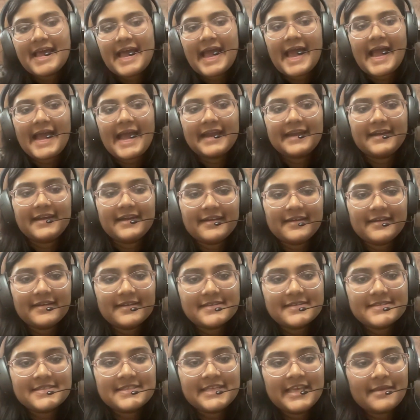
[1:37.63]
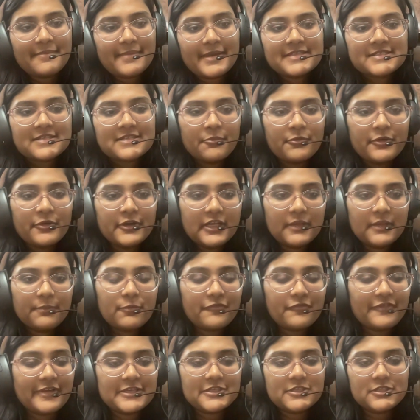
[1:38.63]
and a CMX Community
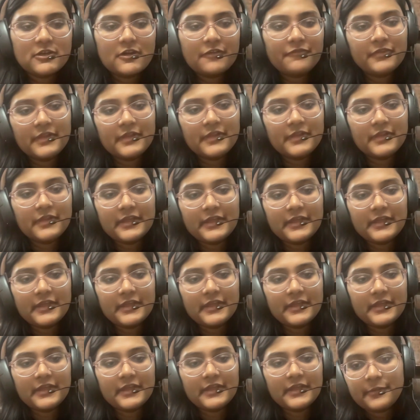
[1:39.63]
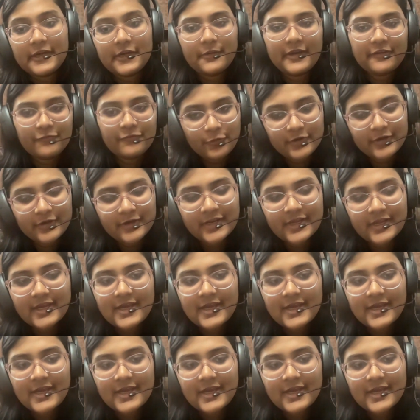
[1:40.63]
Professional of the Year 2024.